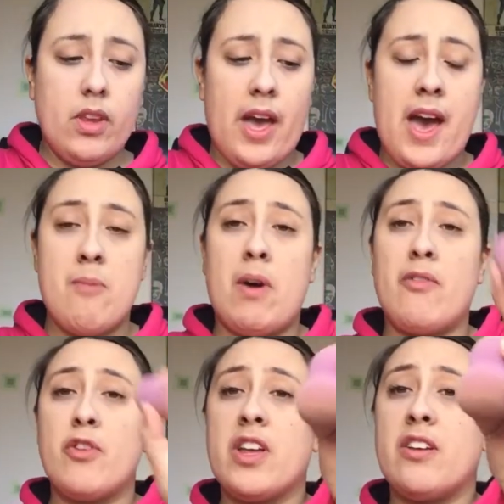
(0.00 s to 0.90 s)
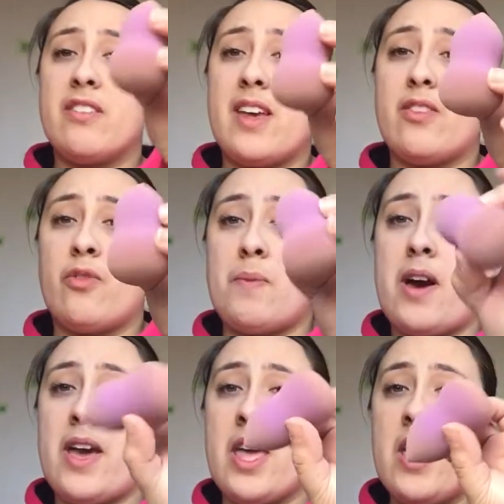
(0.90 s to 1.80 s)
I've already used this for
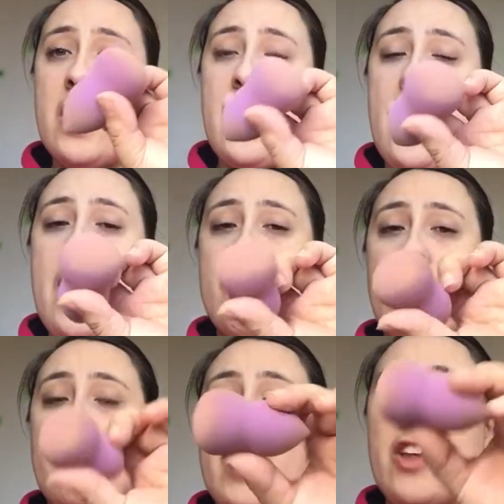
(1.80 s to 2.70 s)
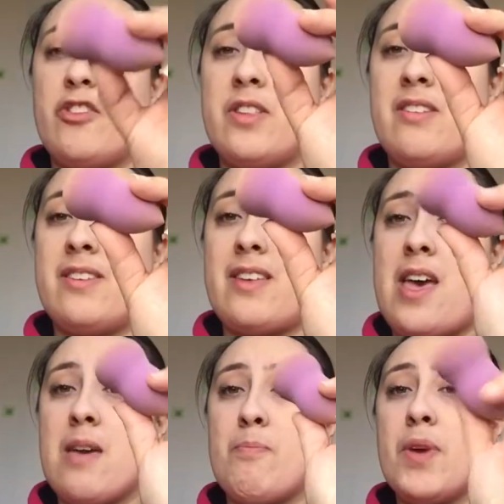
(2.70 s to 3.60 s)
my foundation. This is
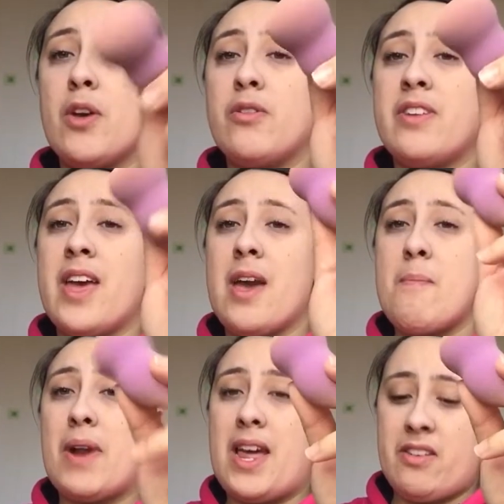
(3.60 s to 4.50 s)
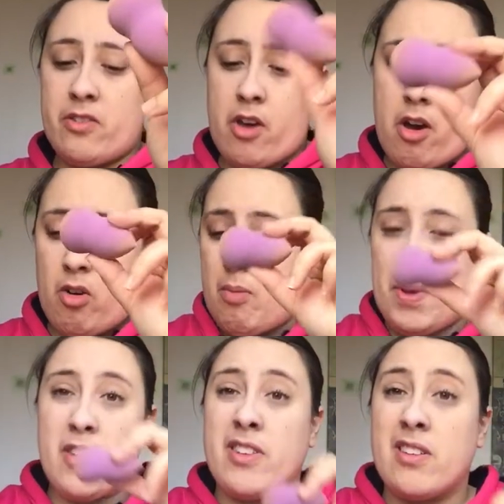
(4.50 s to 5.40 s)
a beauty blender or a
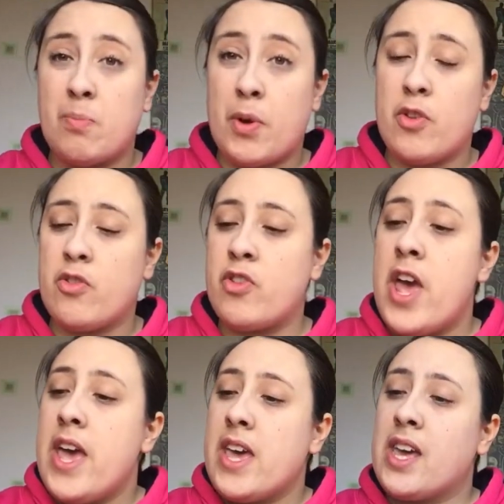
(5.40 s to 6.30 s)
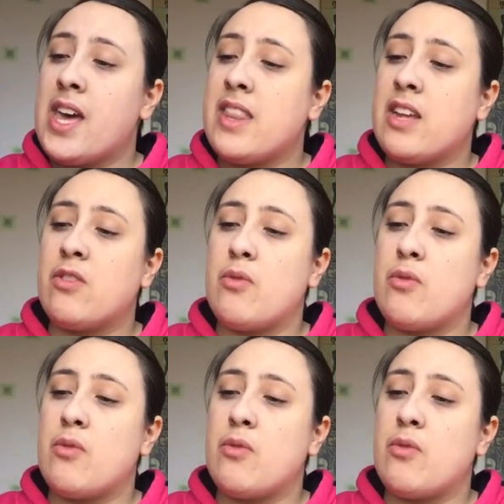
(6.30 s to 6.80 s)
beauty sponge. You can get these